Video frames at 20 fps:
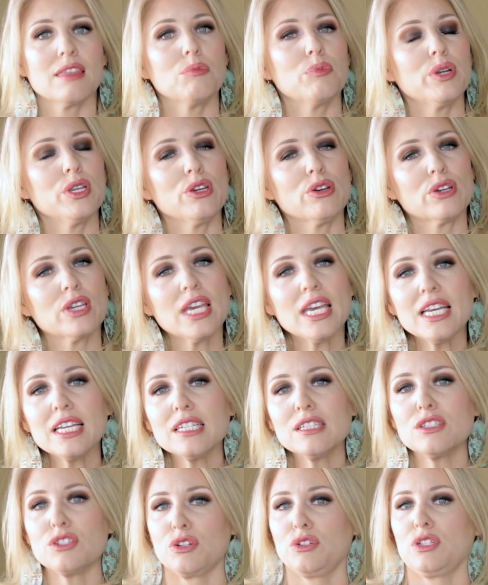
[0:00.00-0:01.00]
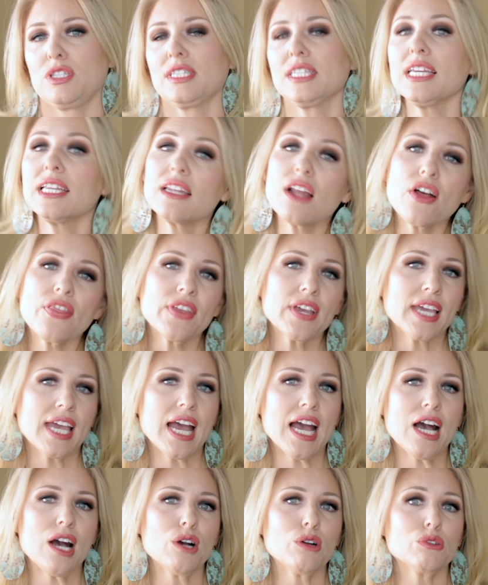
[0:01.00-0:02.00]
than when your kids are sitting on the
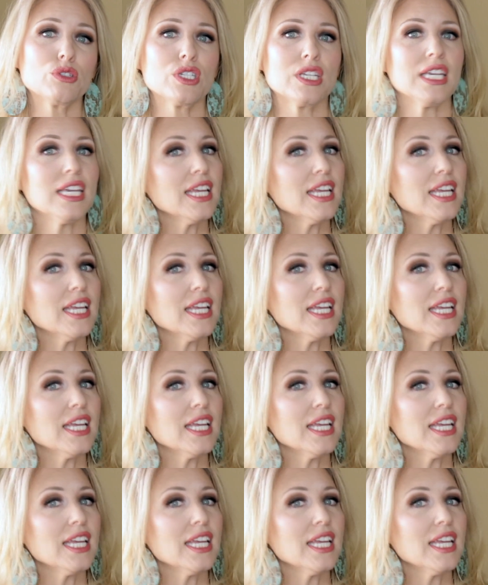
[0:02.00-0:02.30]
couch,